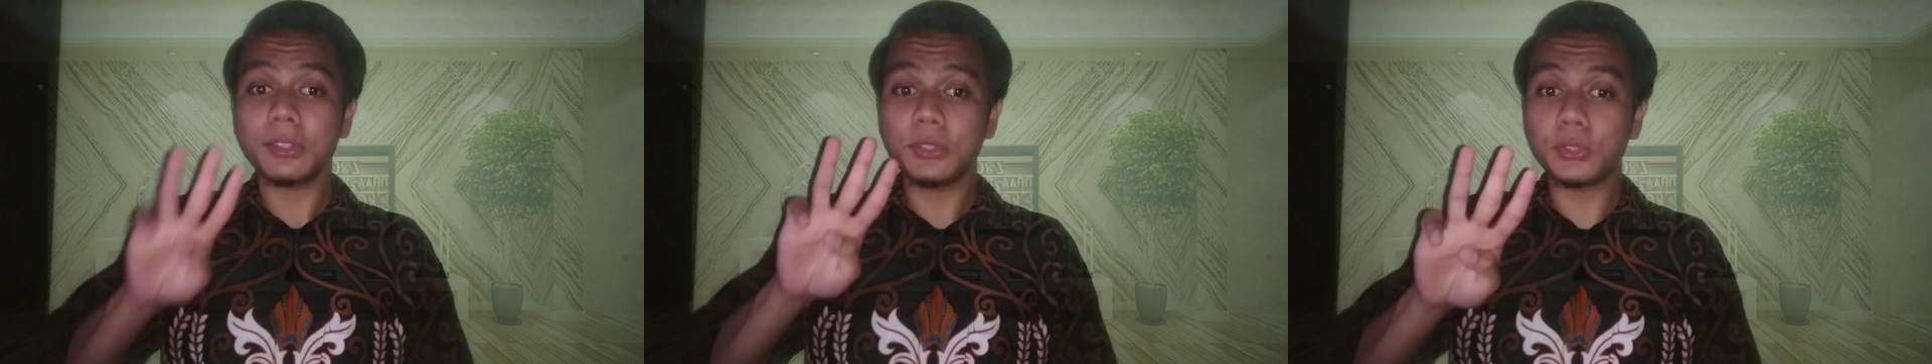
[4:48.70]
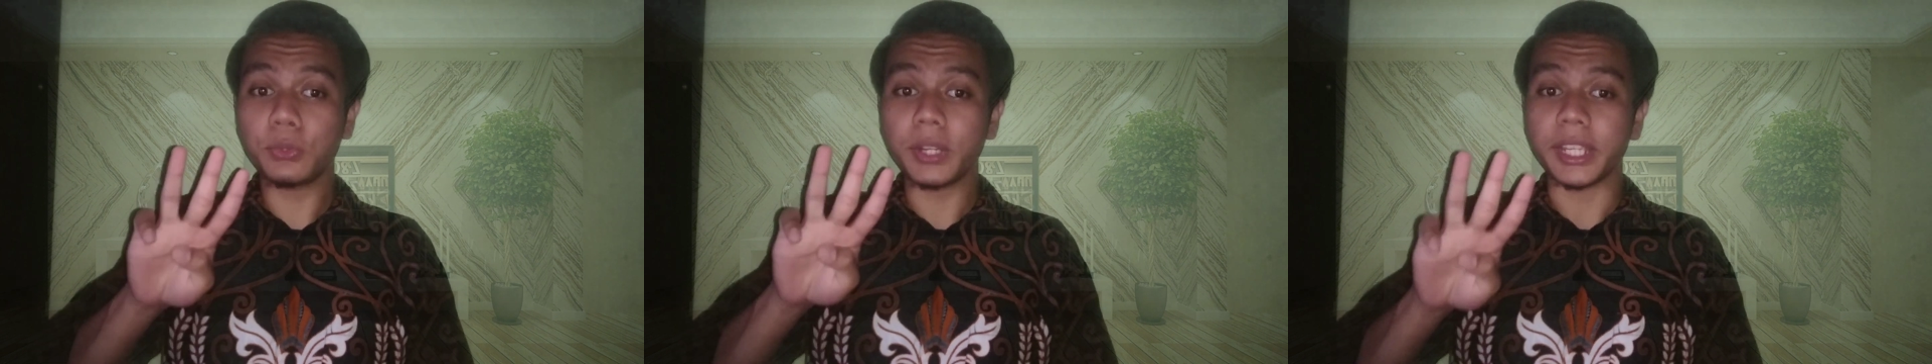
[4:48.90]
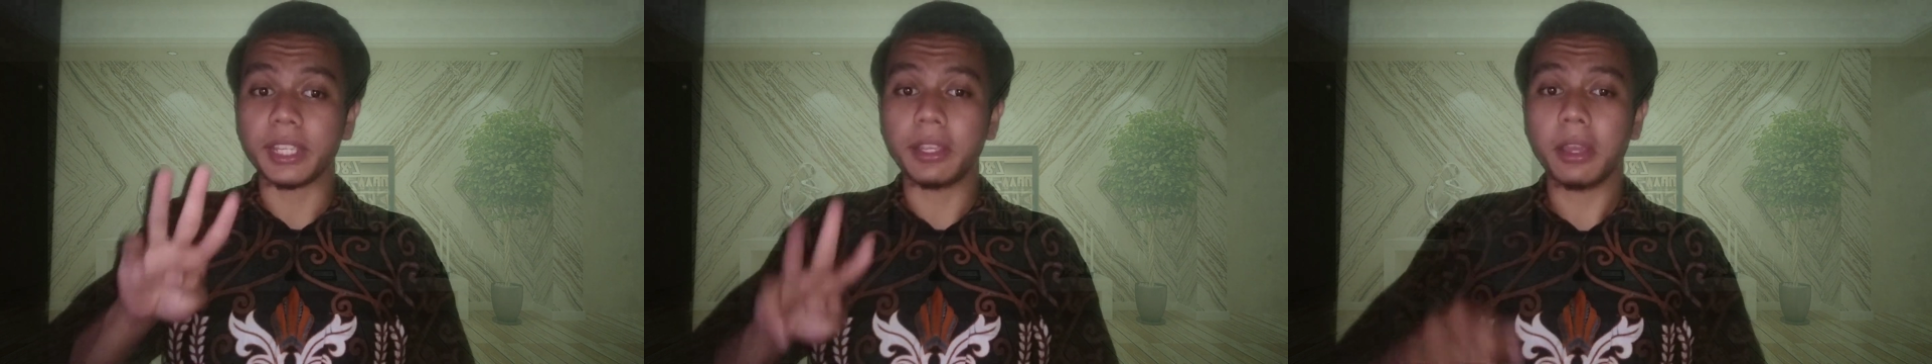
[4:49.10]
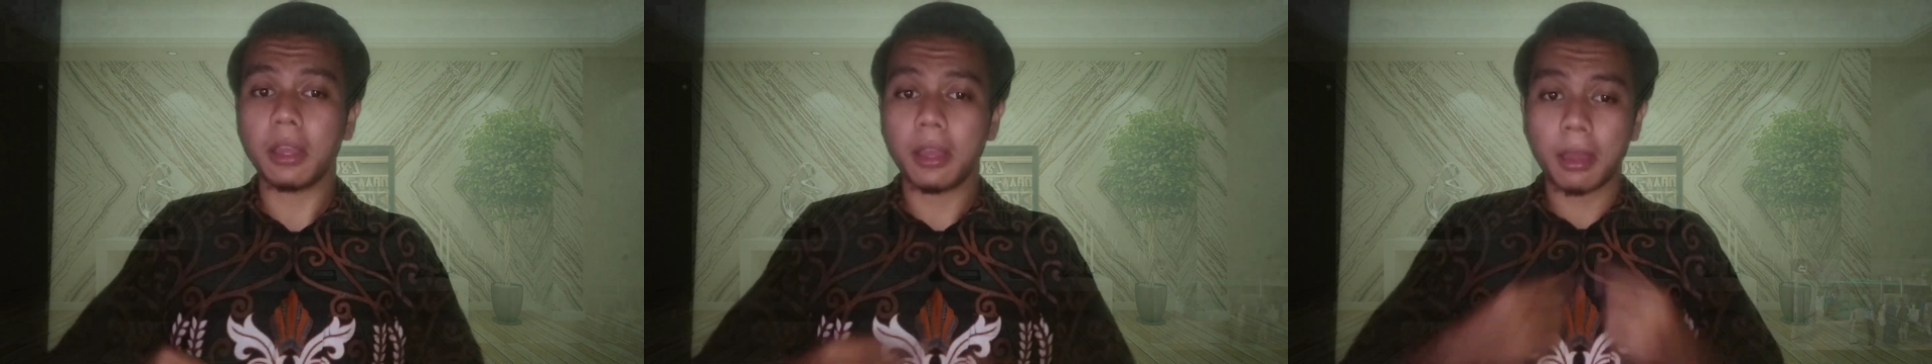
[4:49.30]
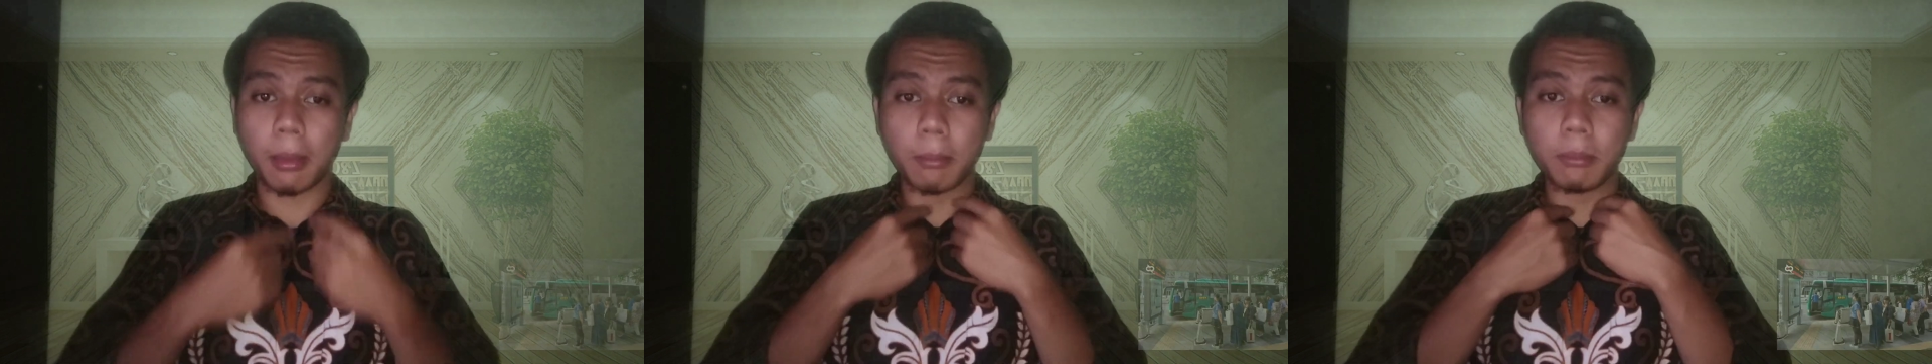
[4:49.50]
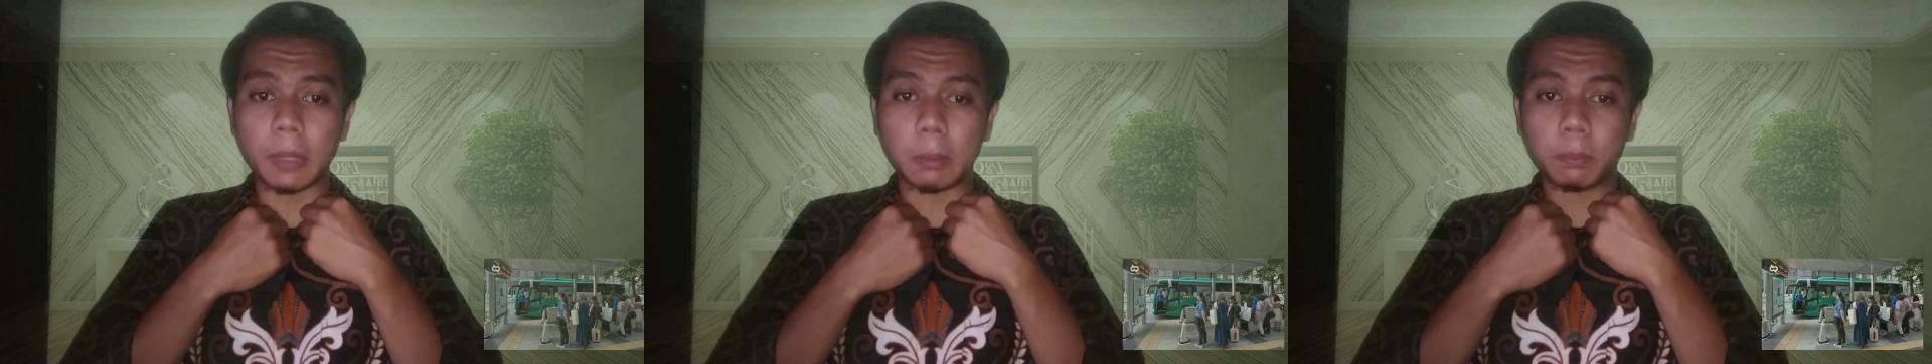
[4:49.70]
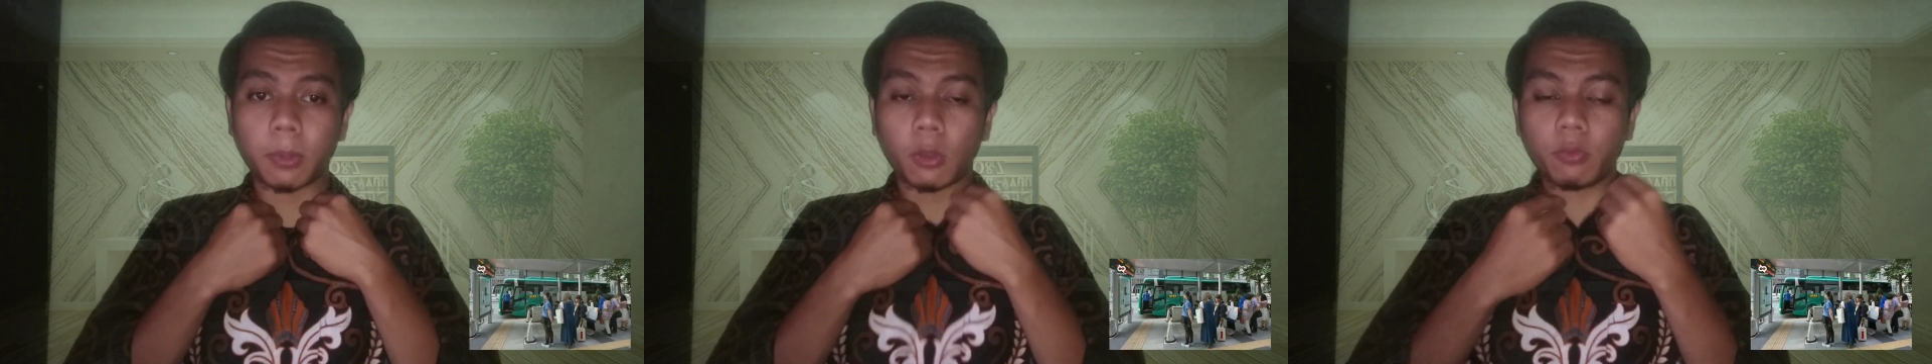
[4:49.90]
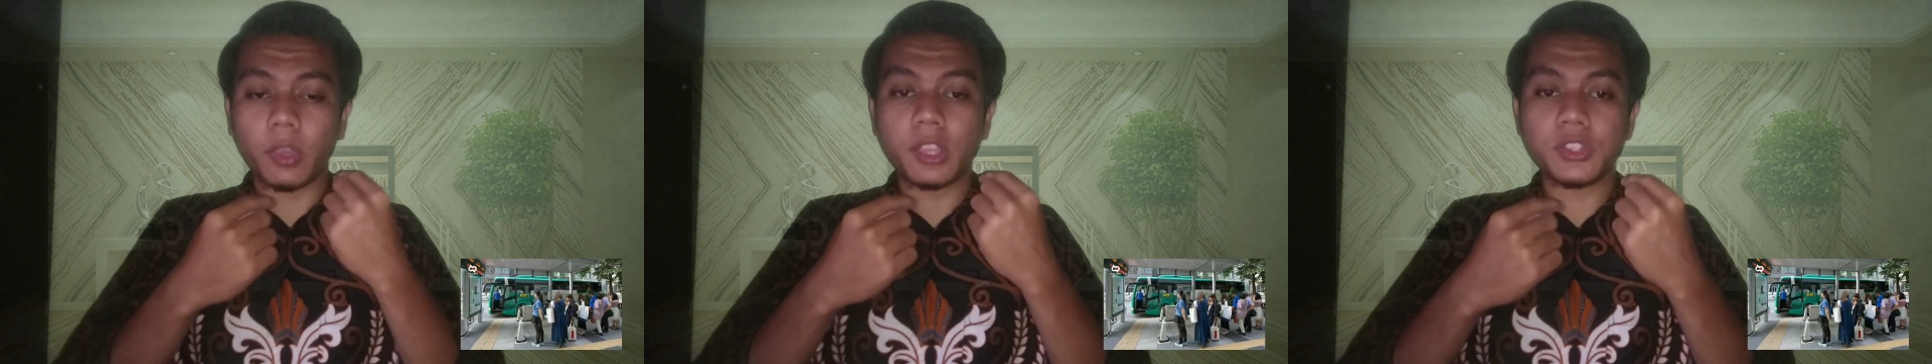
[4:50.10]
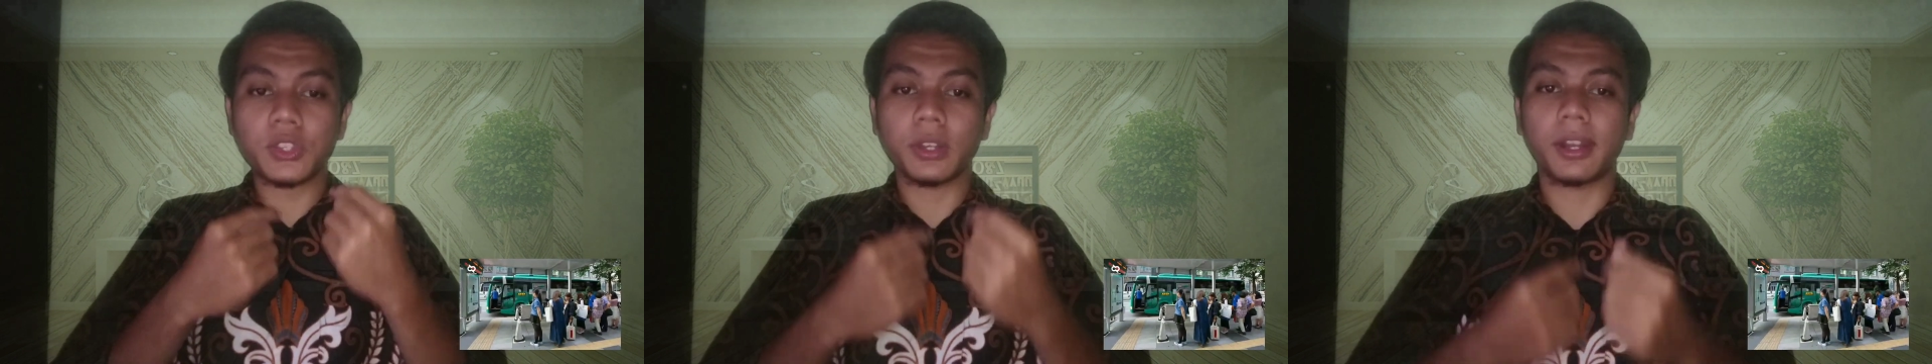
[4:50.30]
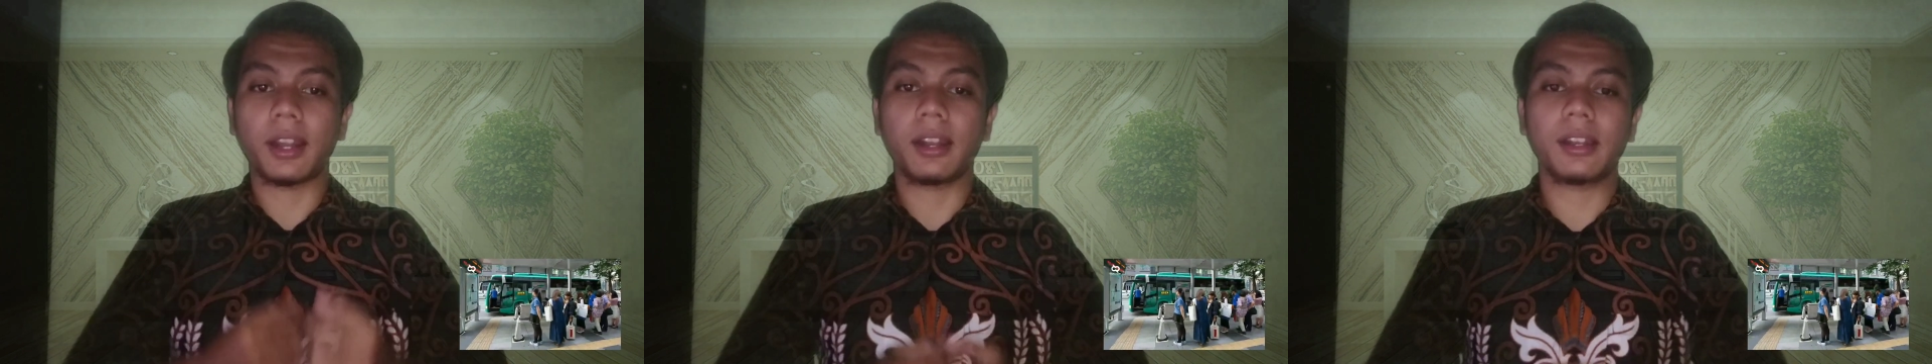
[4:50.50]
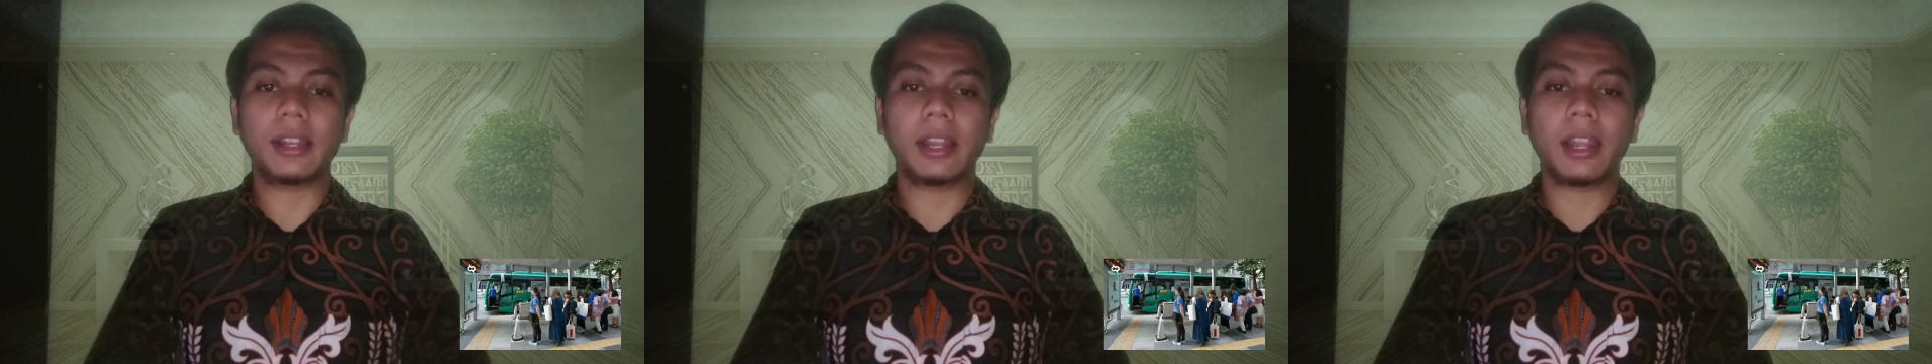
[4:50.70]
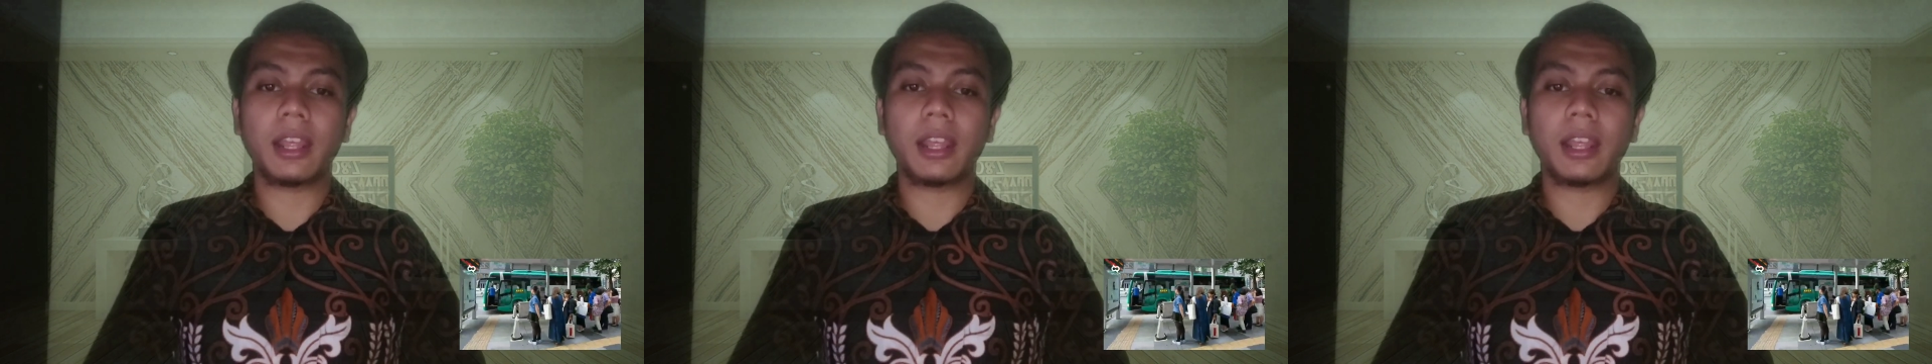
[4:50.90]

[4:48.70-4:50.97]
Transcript: Three, be professional.